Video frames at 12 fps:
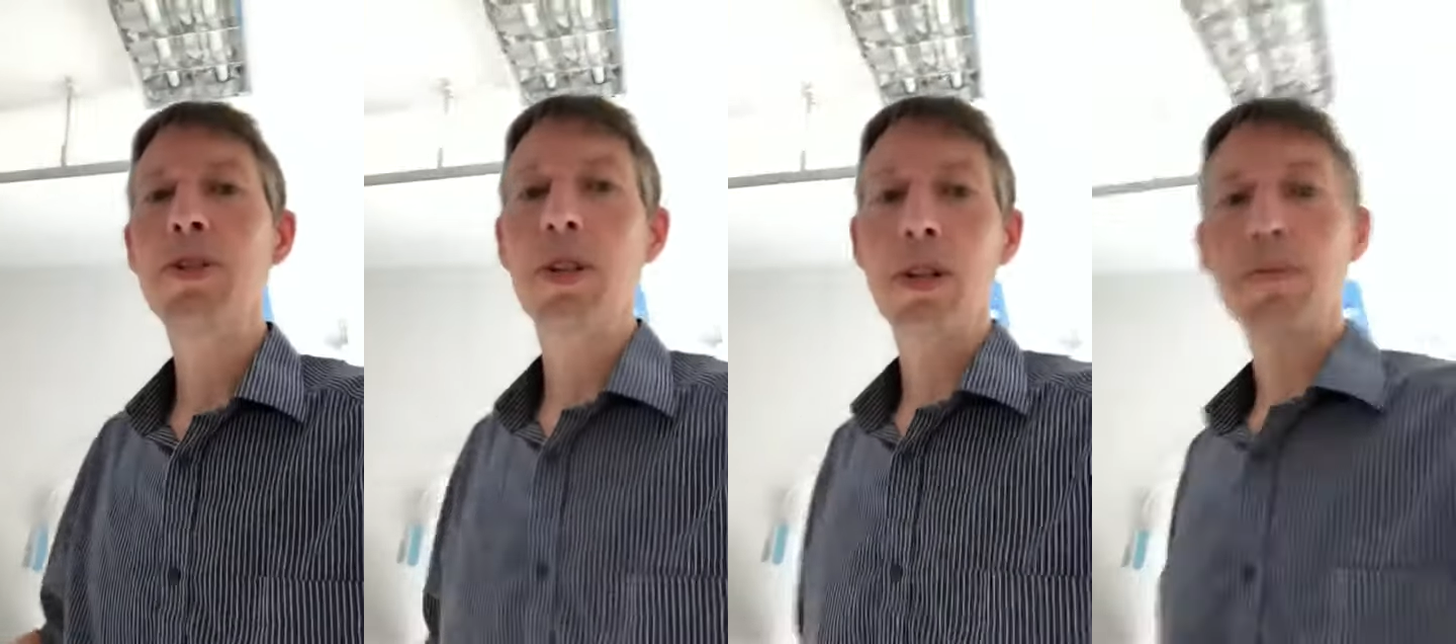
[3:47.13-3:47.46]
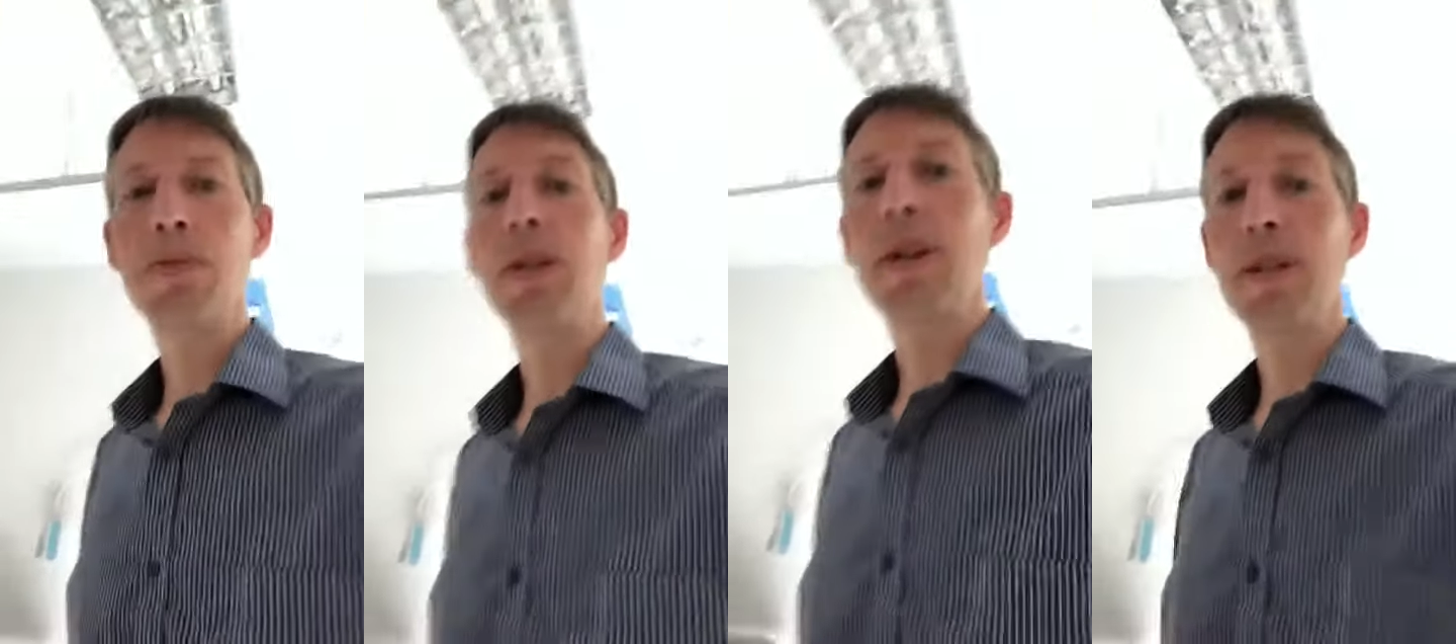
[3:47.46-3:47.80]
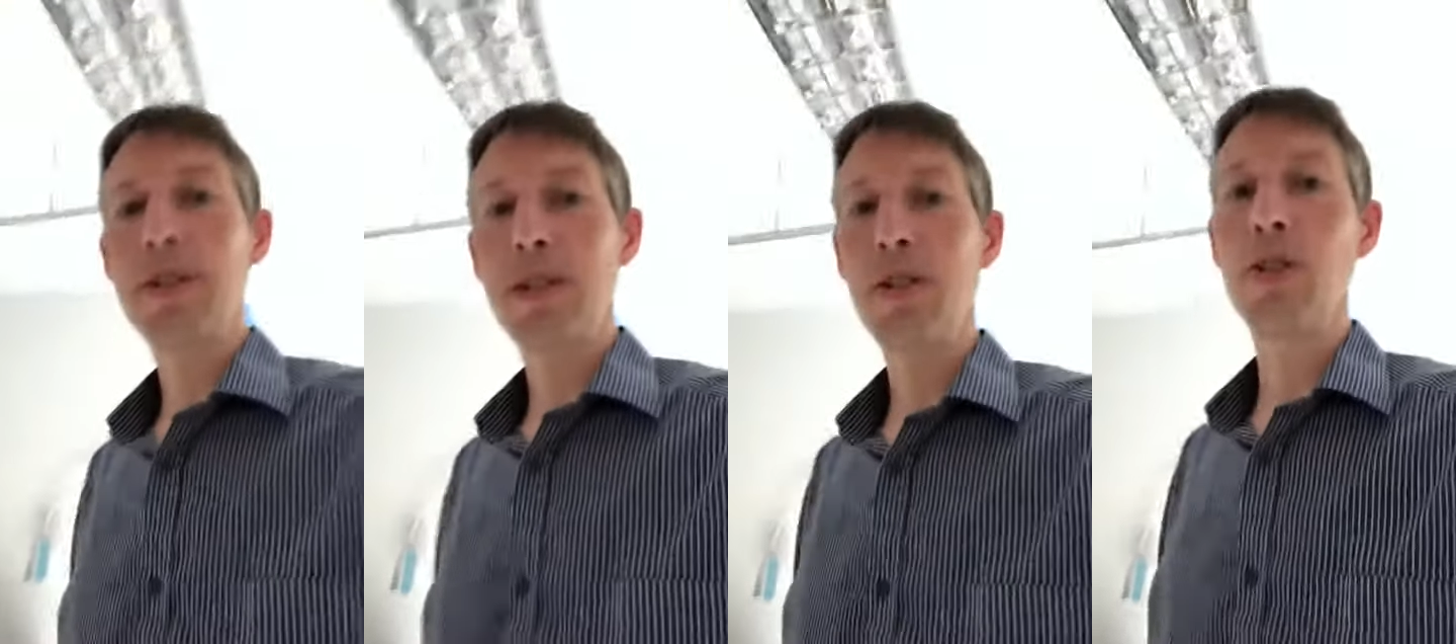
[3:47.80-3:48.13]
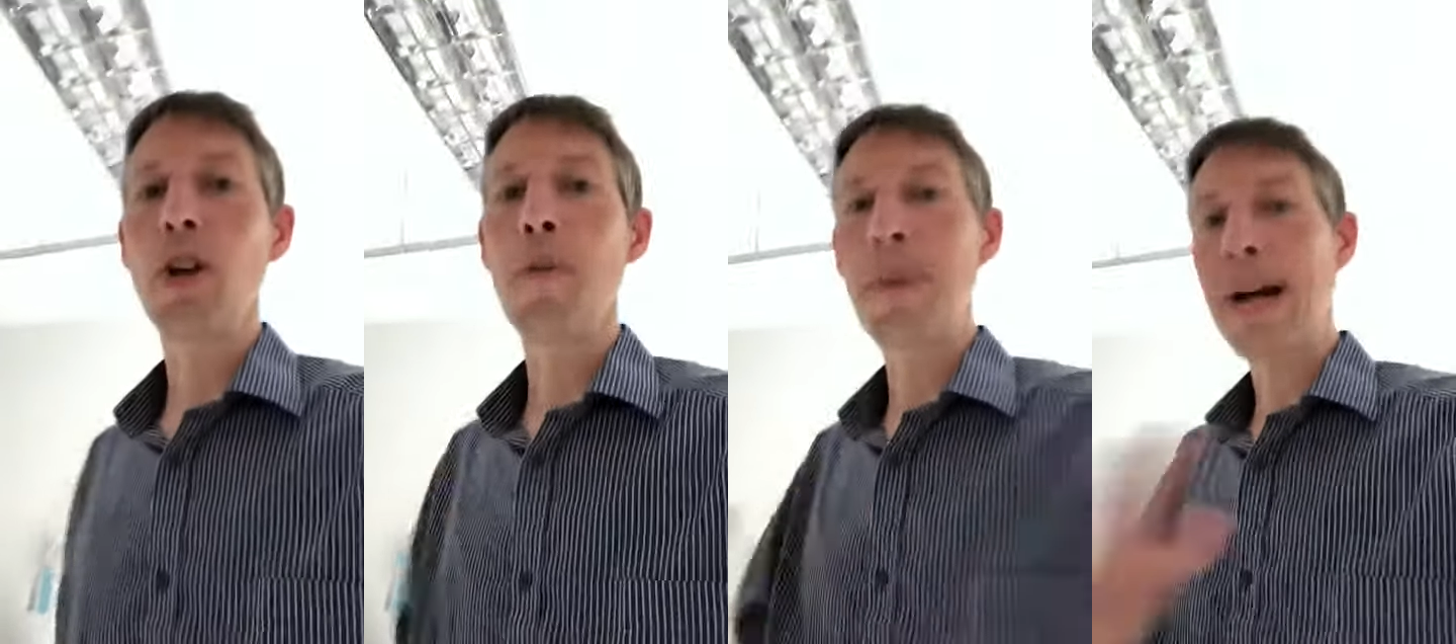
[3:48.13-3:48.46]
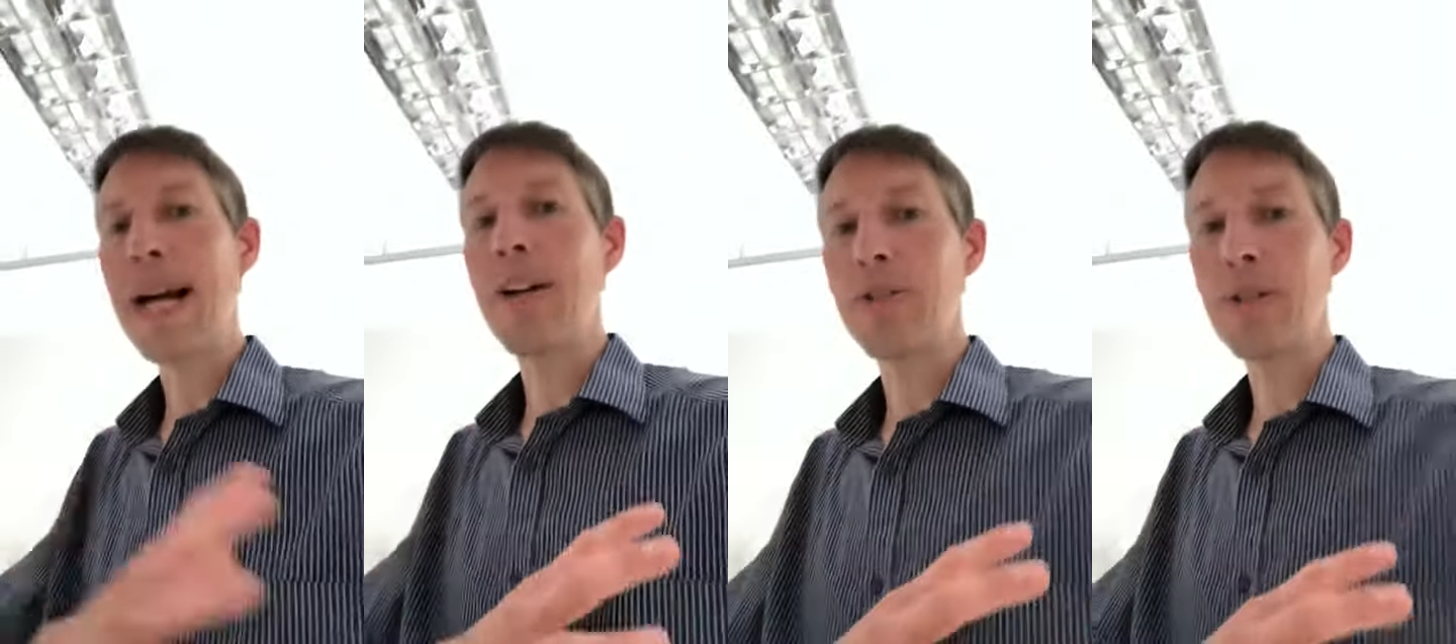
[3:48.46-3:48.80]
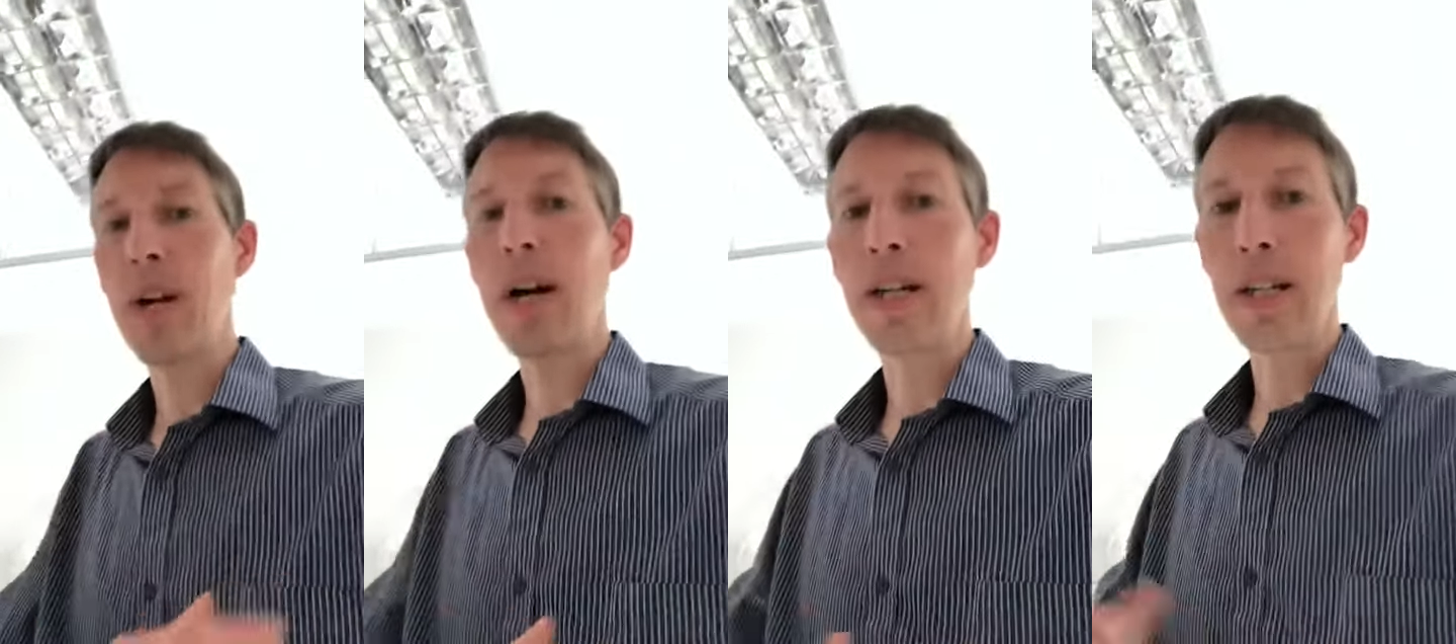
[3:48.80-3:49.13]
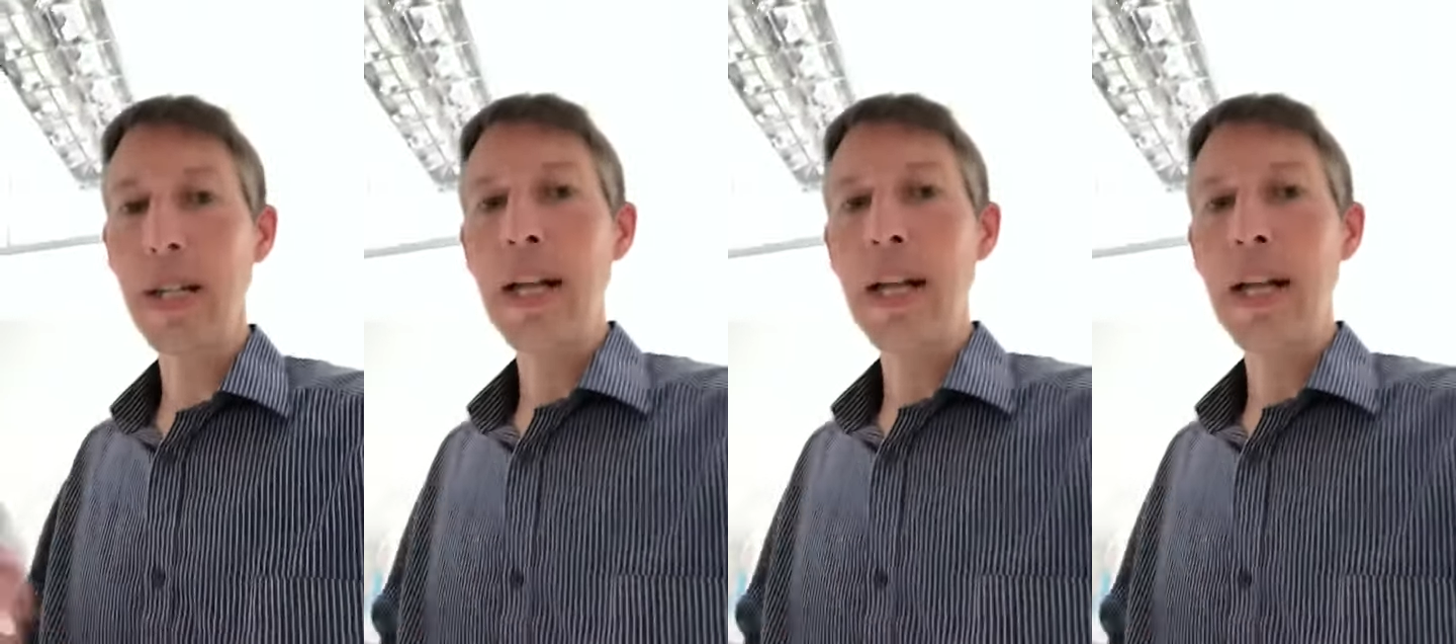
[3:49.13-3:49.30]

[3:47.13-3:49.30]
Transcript: circumstances you'd go back outside